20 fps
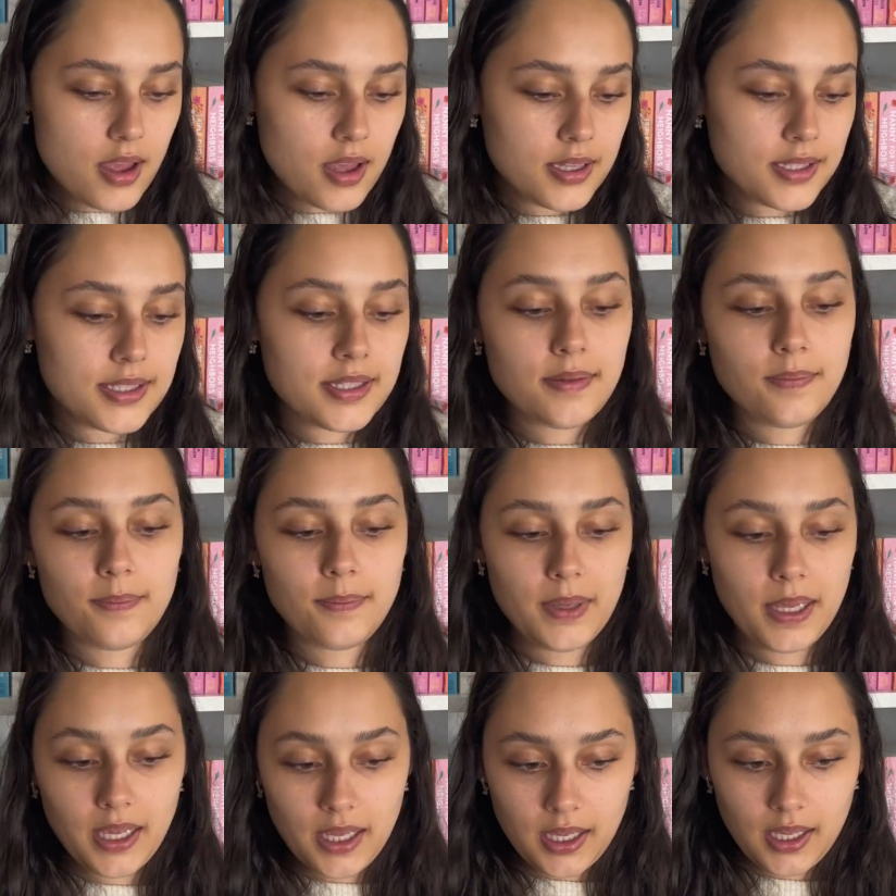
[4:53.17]
To
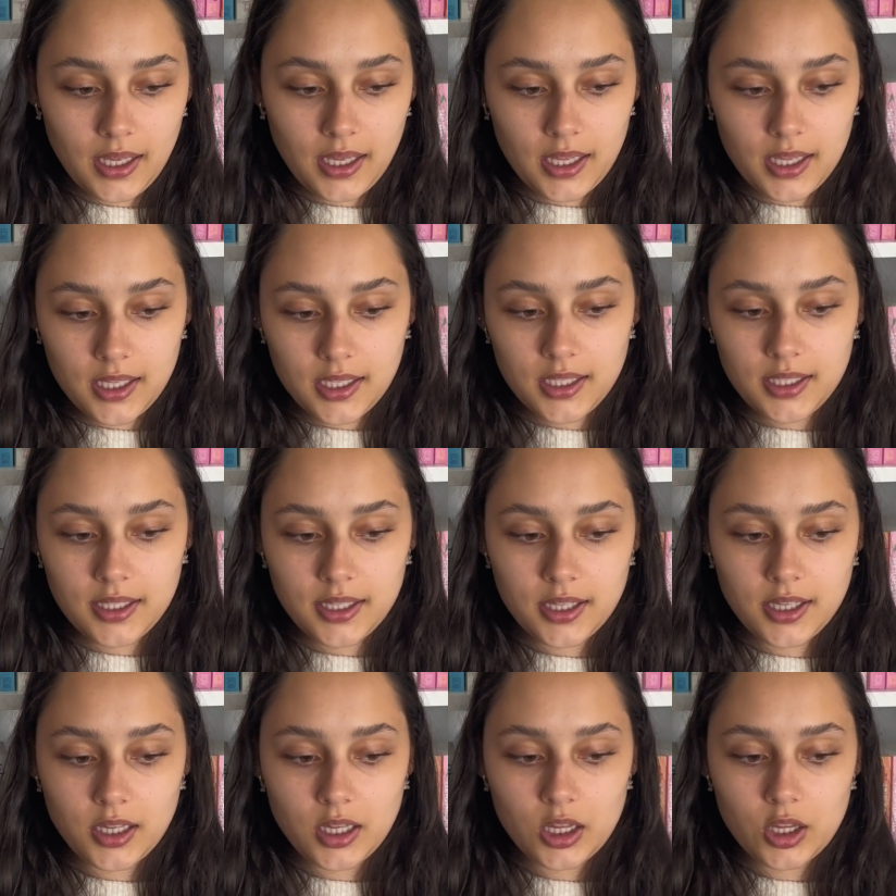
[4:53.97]
me,
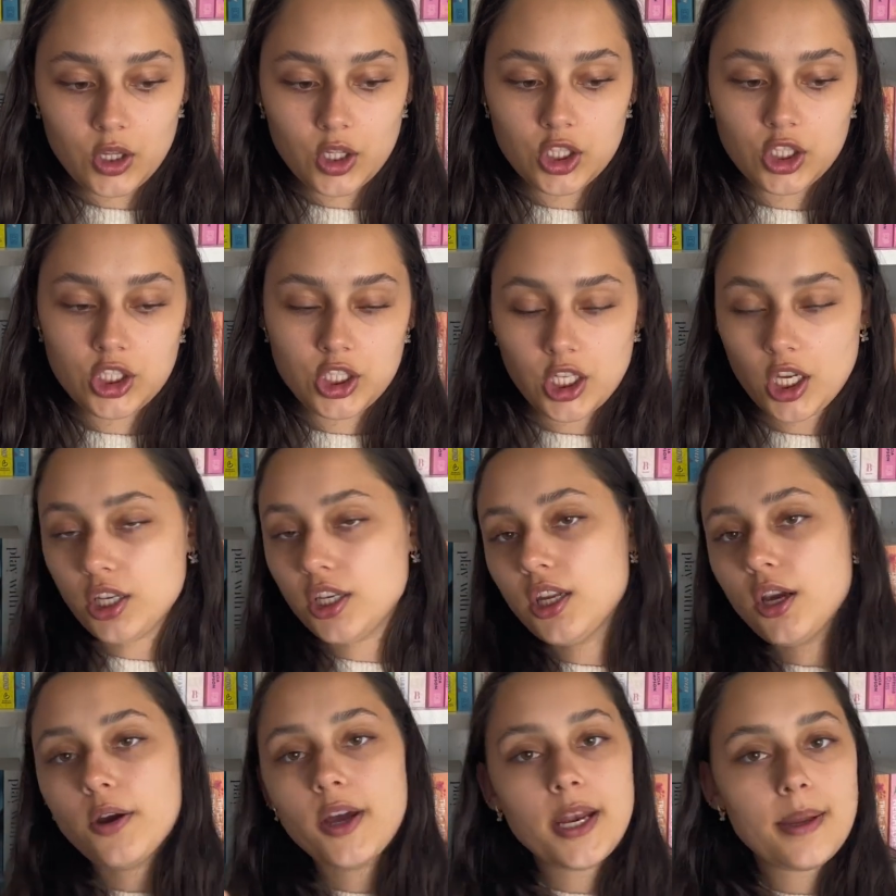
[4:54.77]
don't
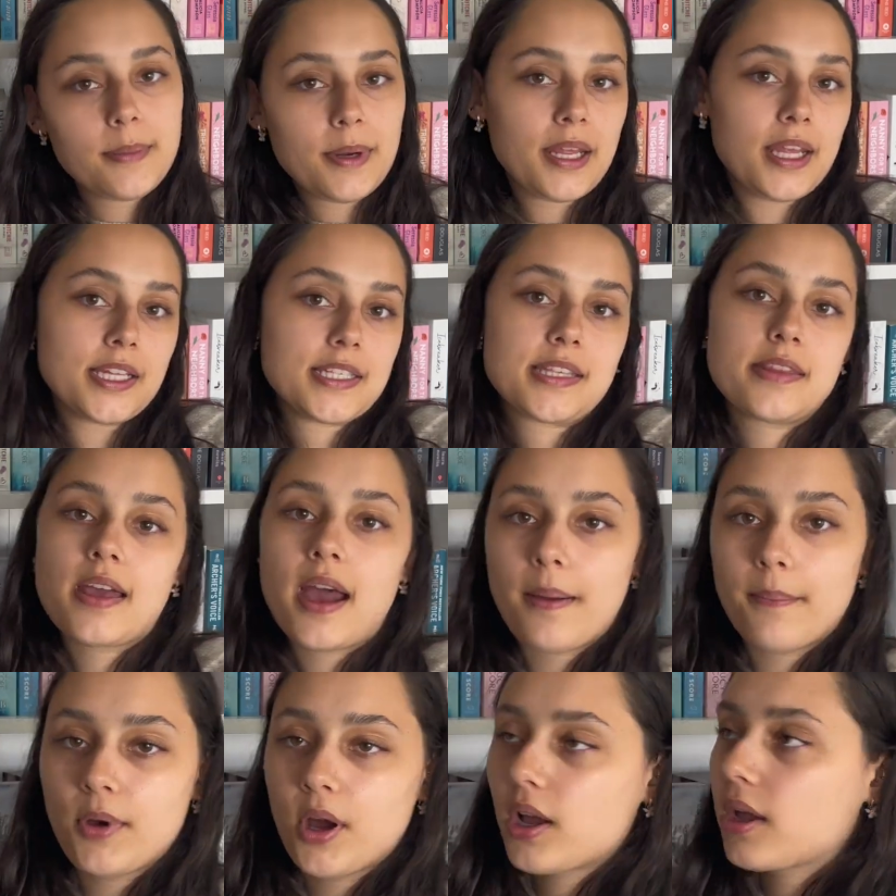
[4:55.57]
know when I'm gonna get to
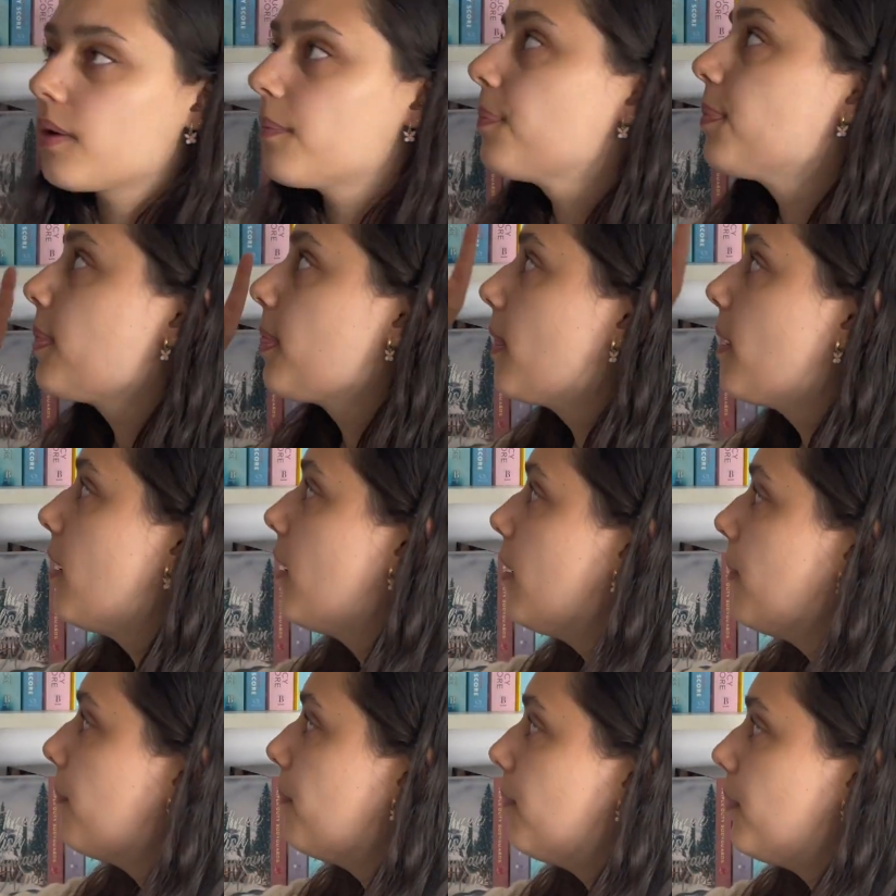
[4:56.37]
that book.
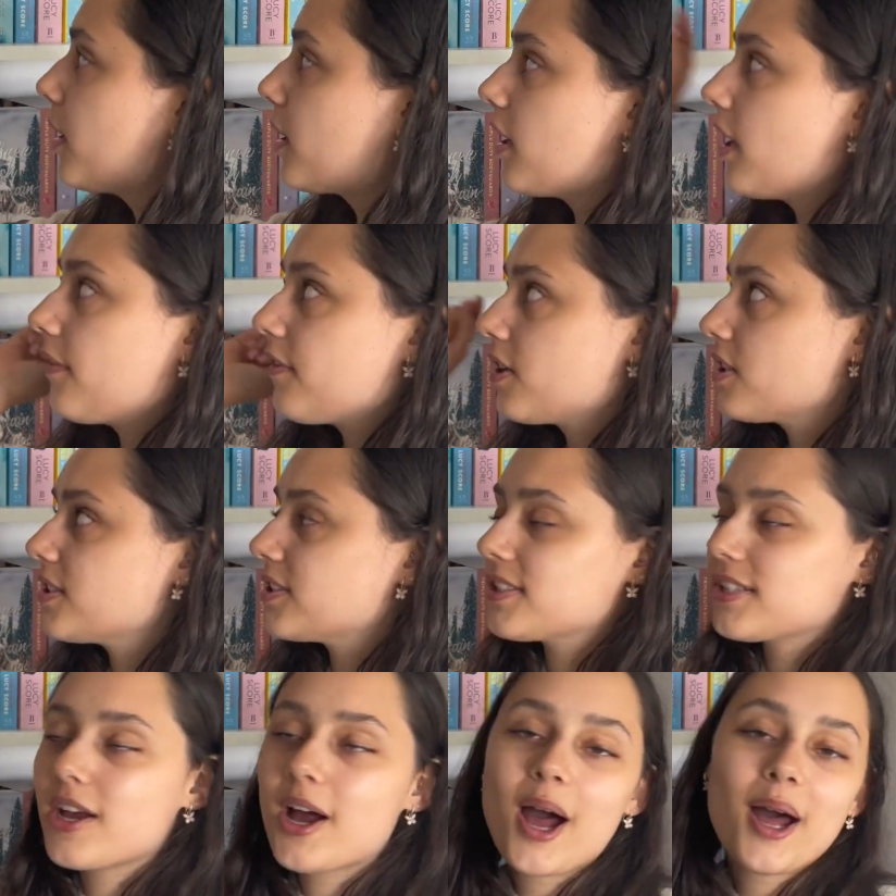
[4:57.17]
Book
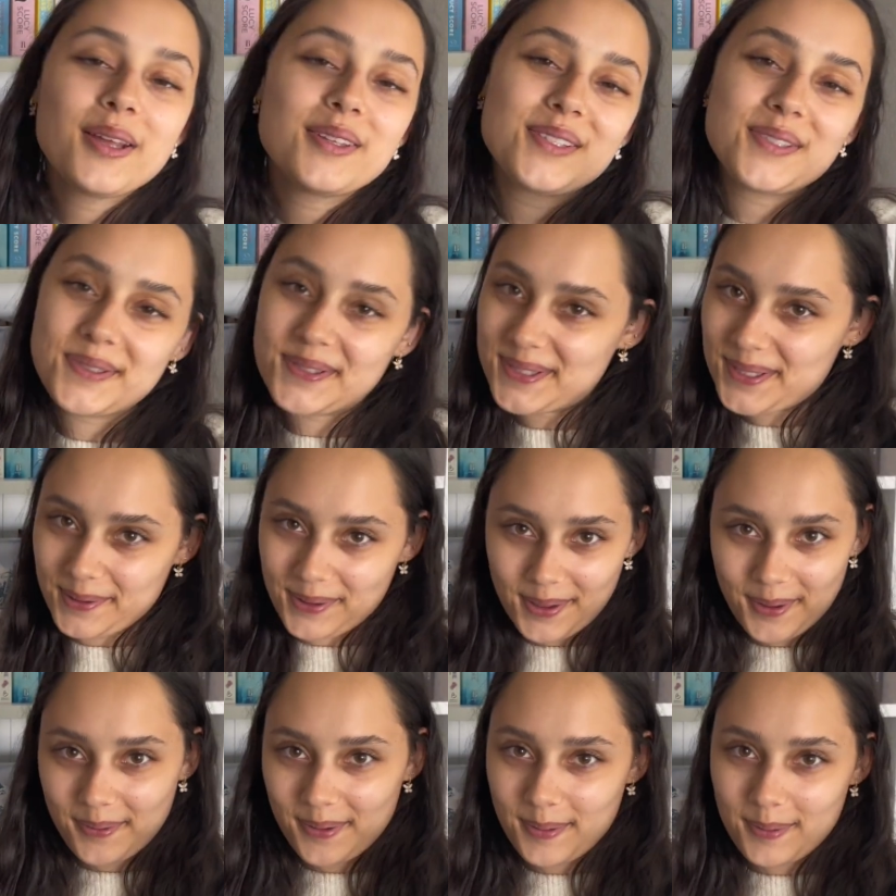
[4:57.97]
Lovers, also don't
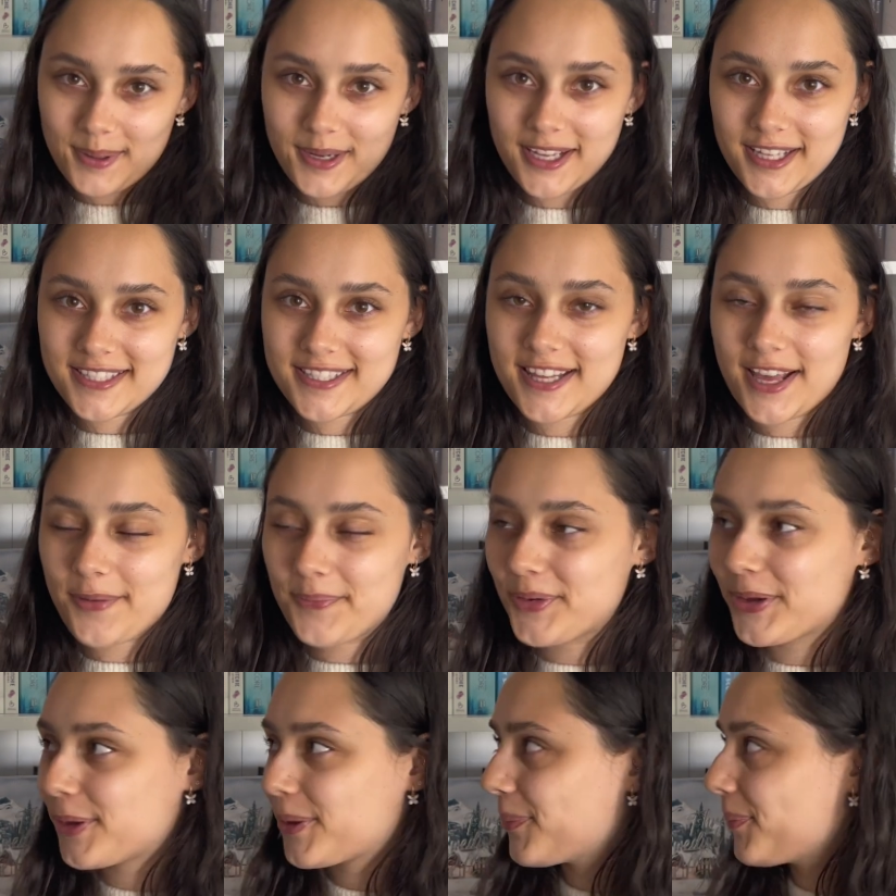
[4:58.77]
know when I'm gonna get to that
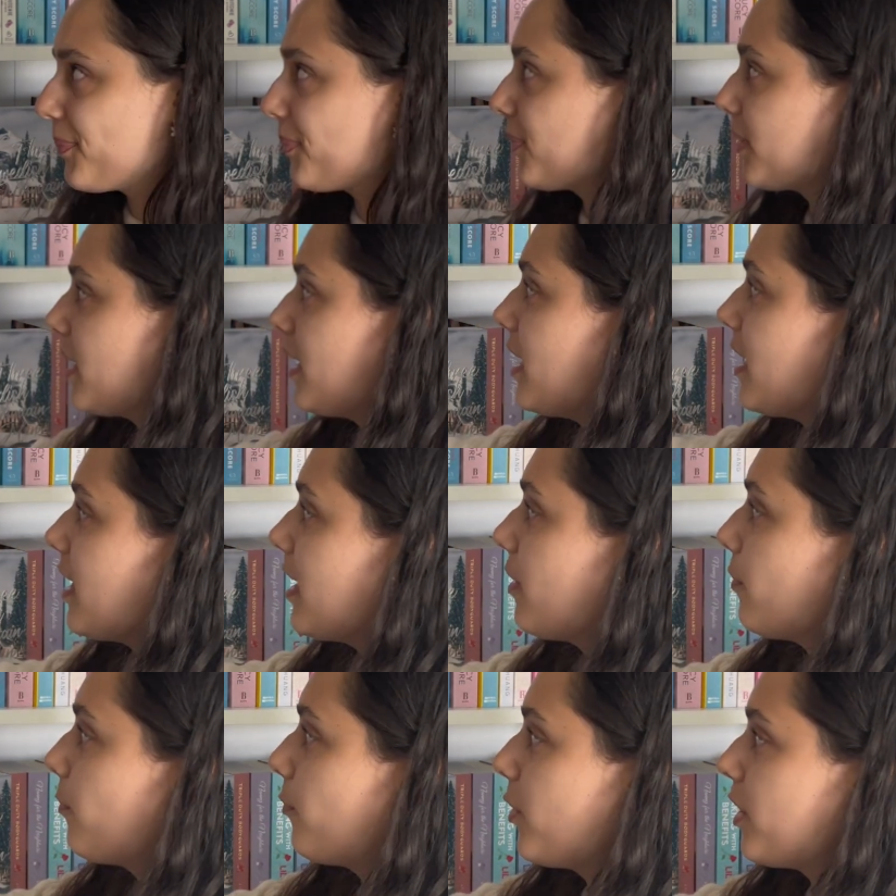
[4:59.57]
book.
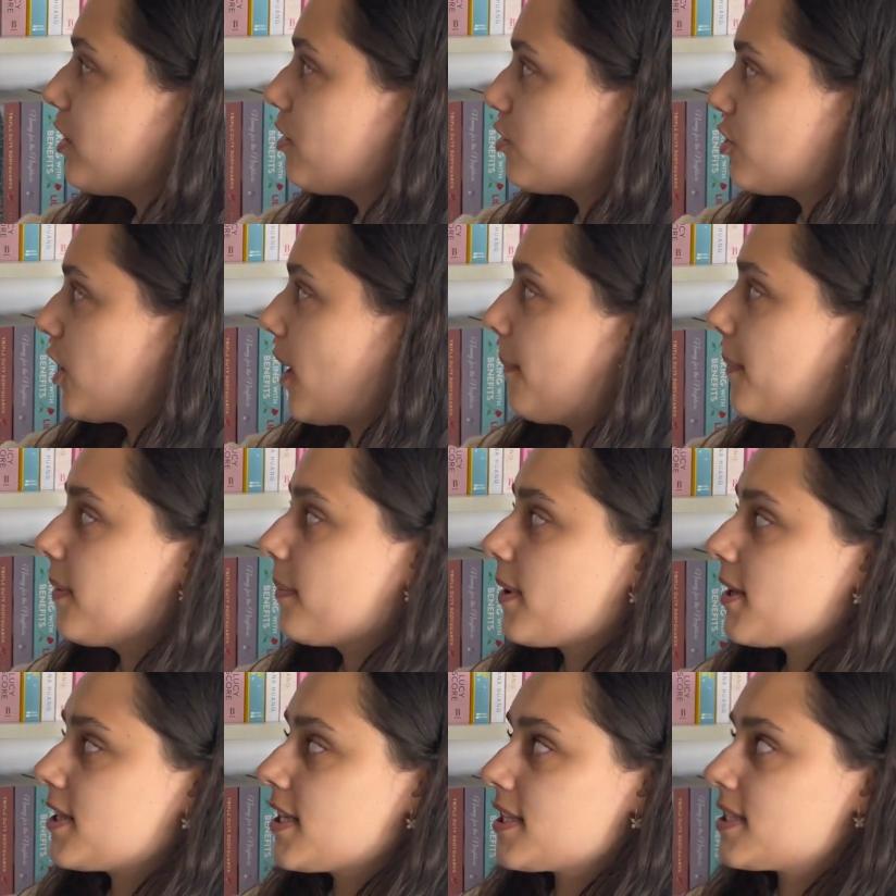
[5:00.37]
Window Shopping
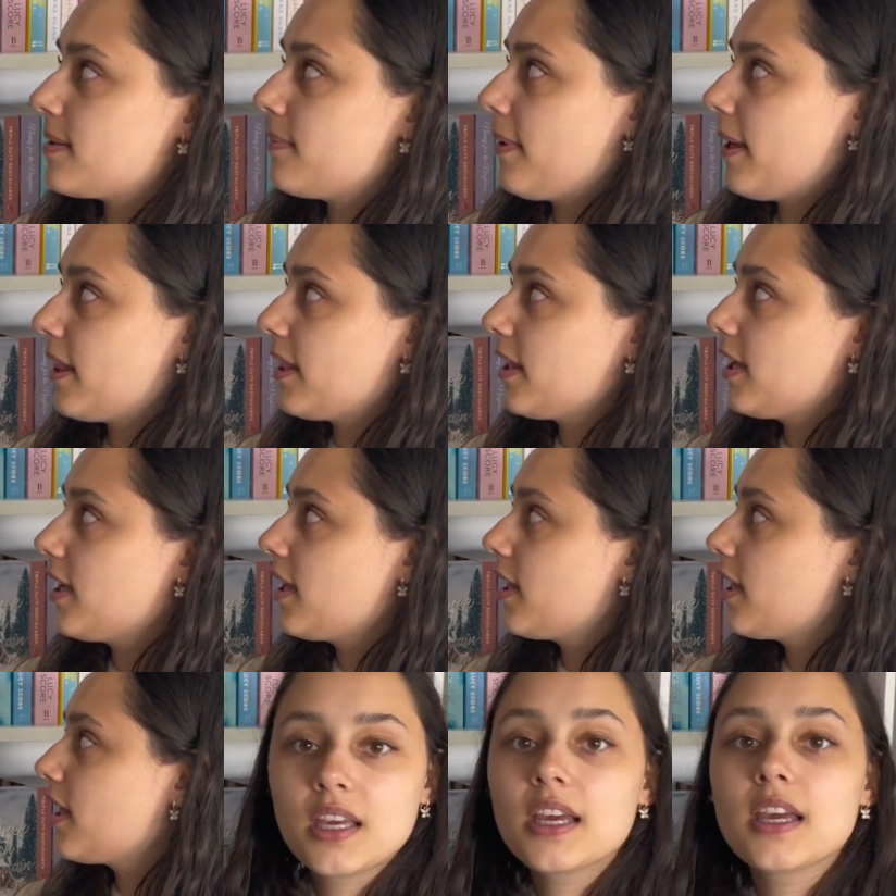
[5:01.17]
by Tessa
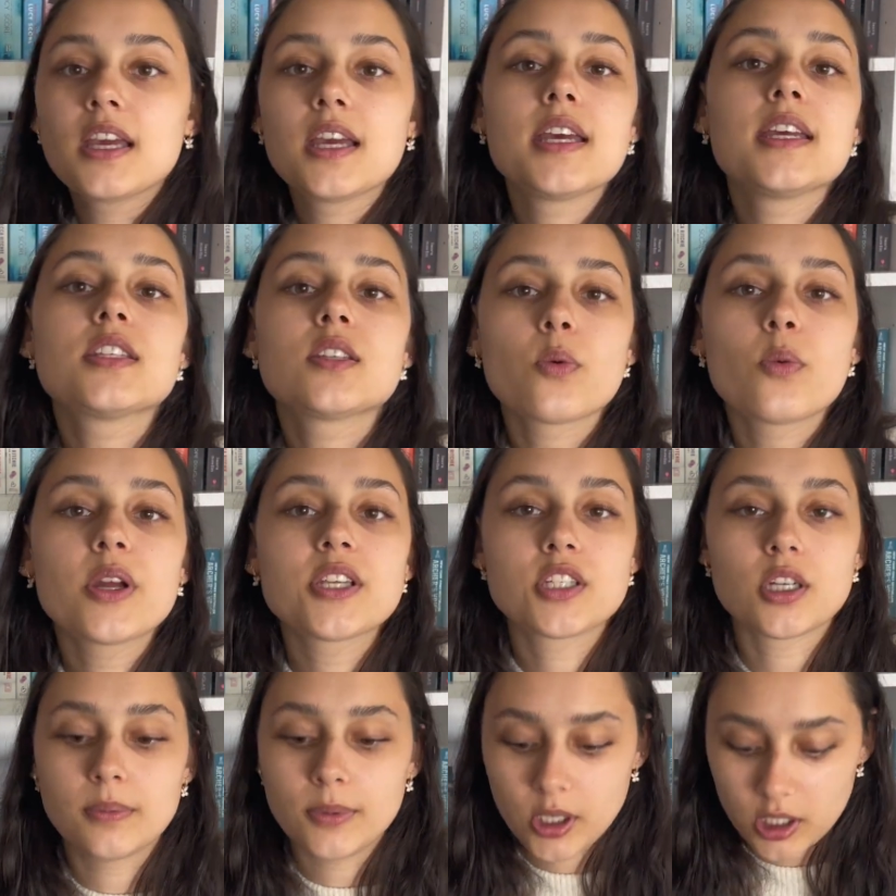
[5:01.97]
Bailey. is a
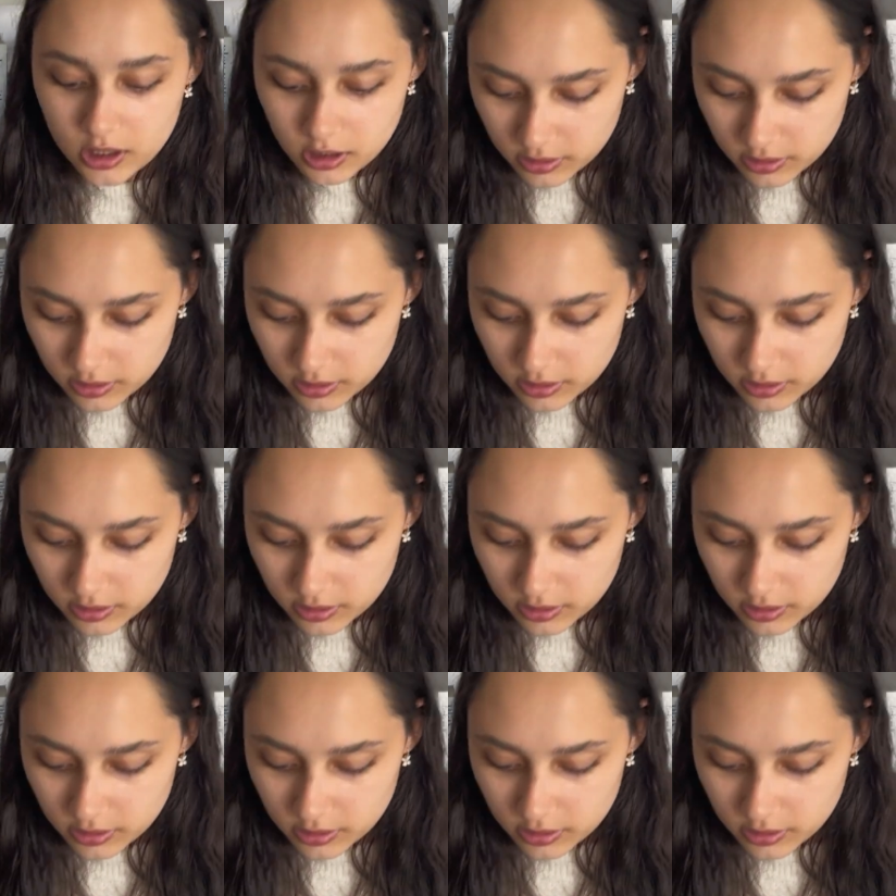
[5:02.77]
winter book.